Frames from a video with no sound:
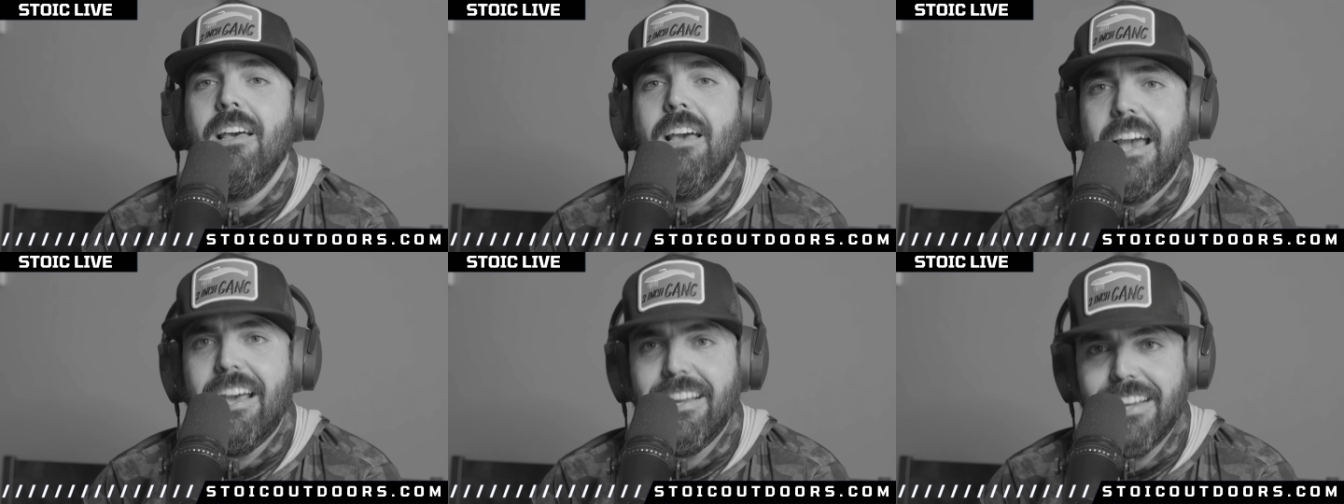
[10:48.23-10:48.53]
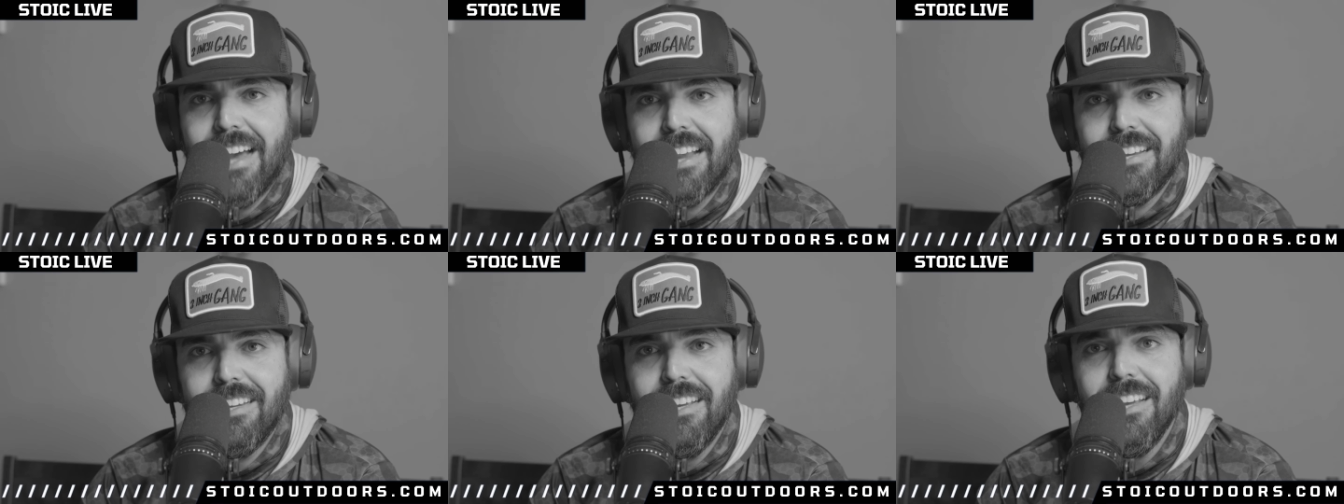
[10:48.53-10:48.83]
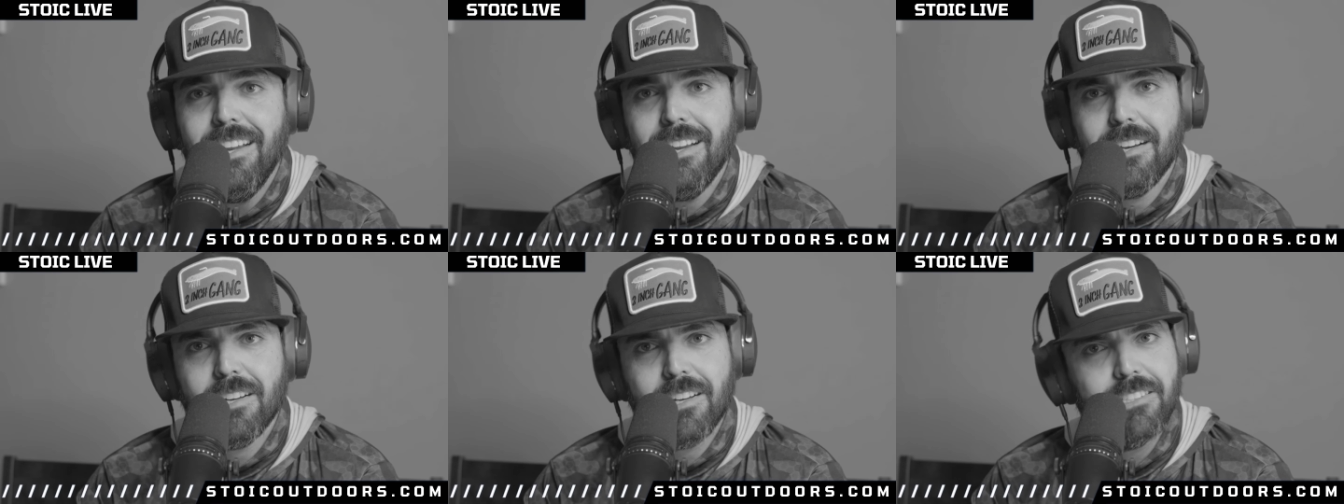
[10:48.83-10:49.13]
And I did
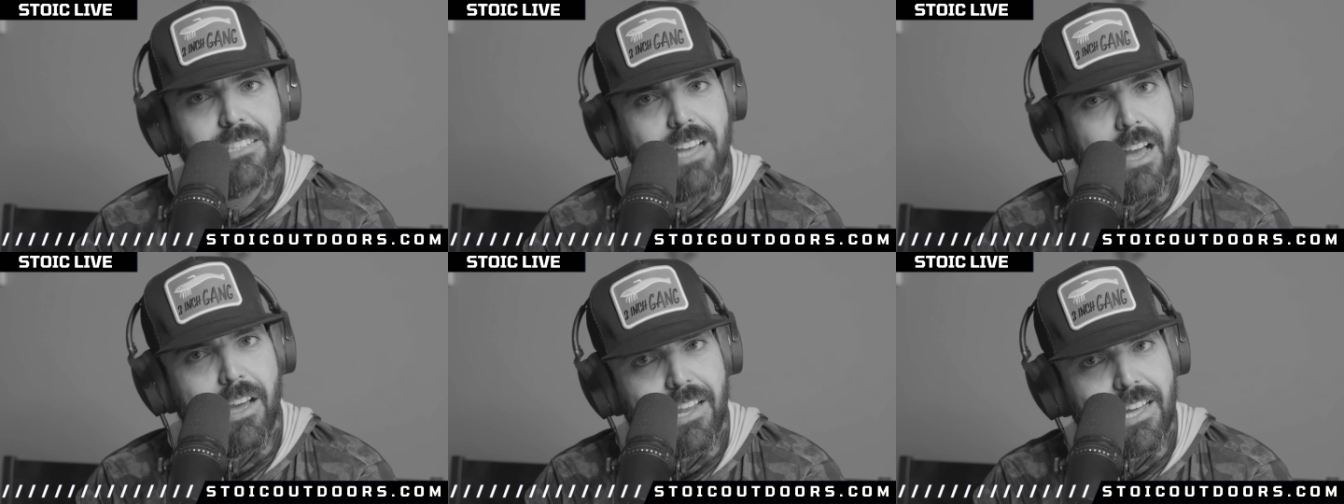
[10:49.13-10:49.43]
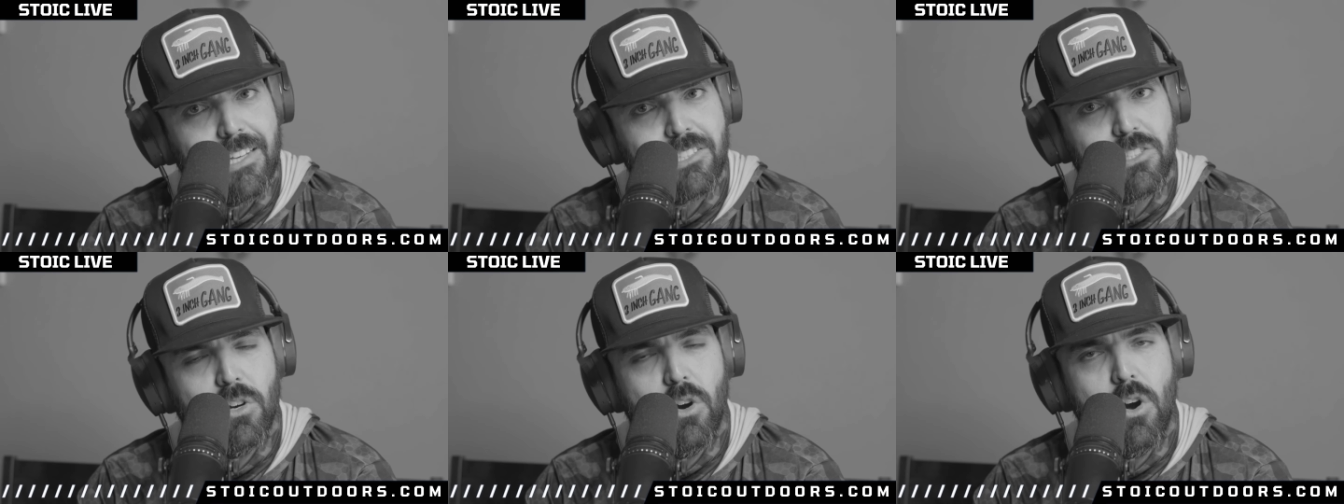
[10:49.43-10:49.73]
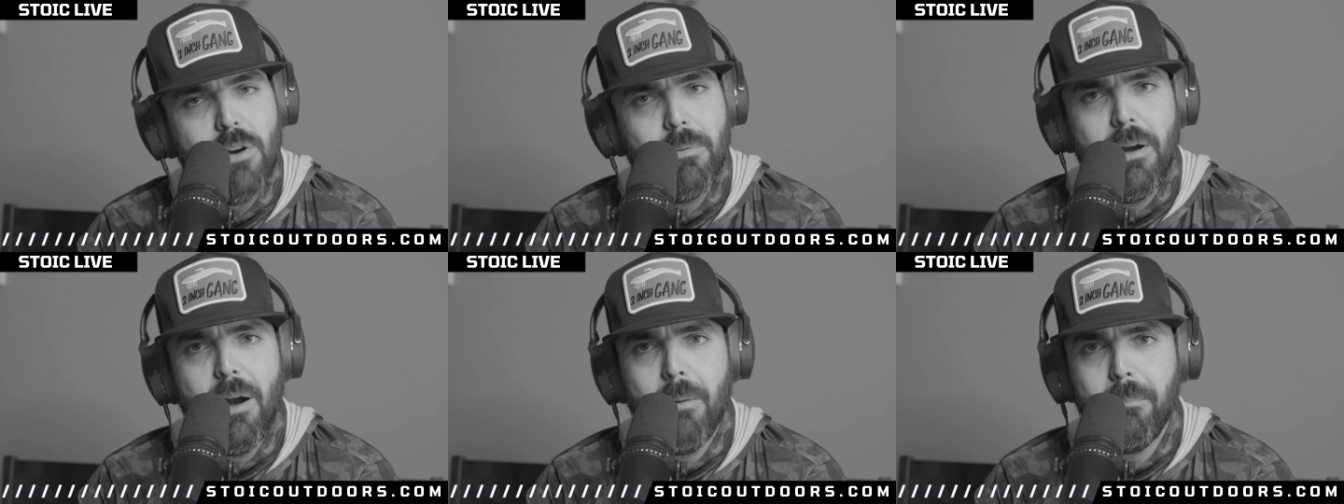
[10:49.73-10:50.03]
it because I like to
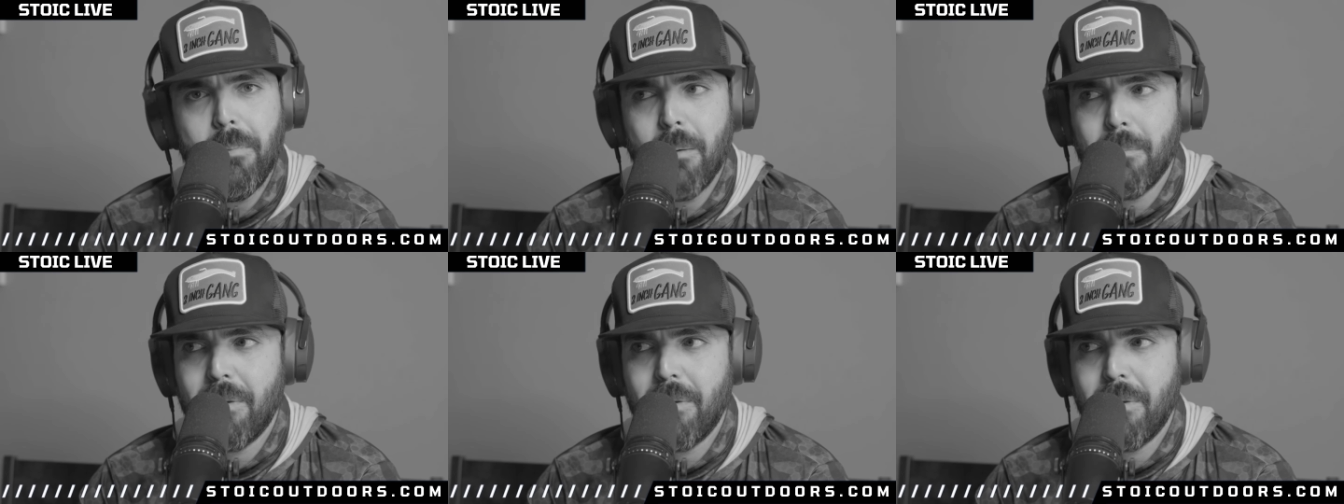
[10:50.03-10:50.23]
help out